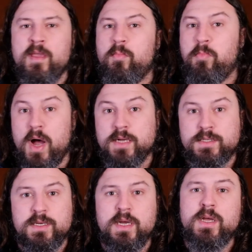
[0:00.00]

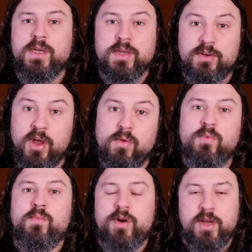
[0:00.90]
But you don't
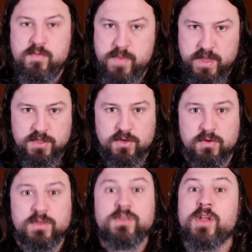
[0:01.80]
want to go
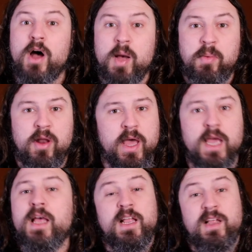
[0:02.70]
mental, start applying
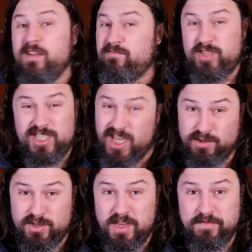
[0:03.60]
6 or
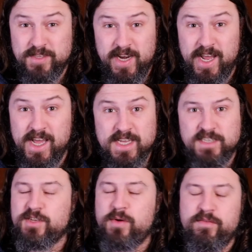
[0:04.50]
7 delays
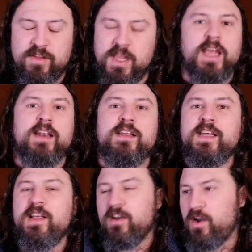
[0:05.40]
to everything,
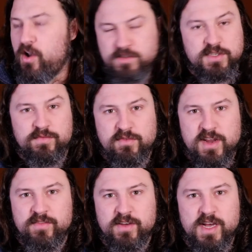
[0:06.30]
lots of
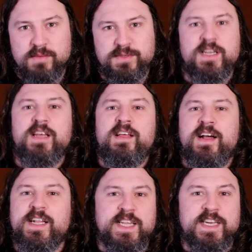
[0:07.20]
reverbs,
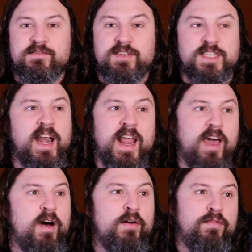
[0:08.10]
and then you're sending it
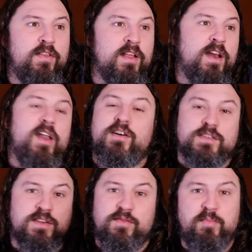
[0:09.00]
off to lots
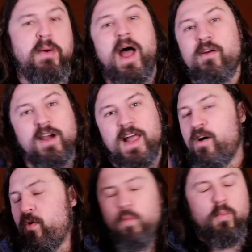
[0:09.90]
of
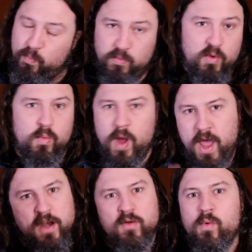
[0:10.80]
parallel,
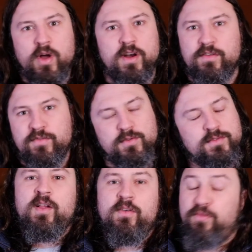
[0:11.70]
weird and wonderful
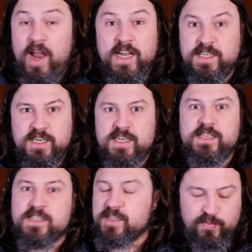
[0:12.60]

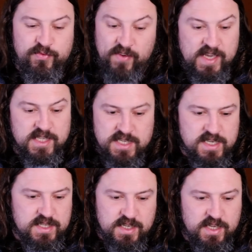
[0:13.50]
flangers,
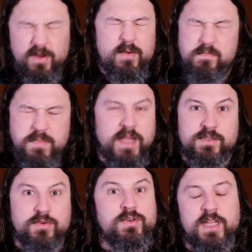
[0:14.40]
phasers and
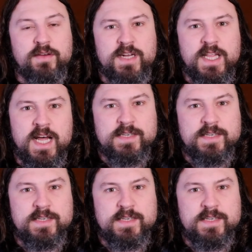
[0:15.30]
mental stuff like that.